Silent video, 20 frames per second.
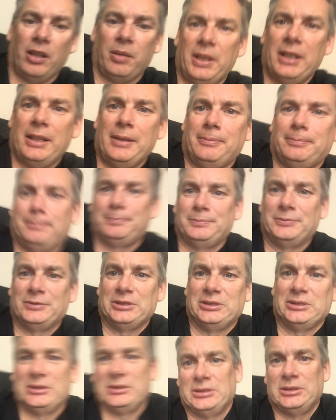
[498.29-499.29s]
a minute.
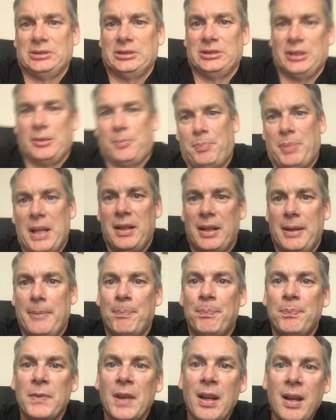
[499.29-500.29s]
Bend it.
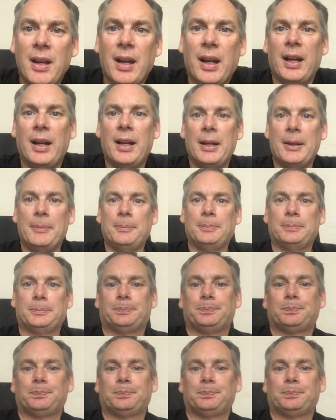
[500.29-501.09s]
And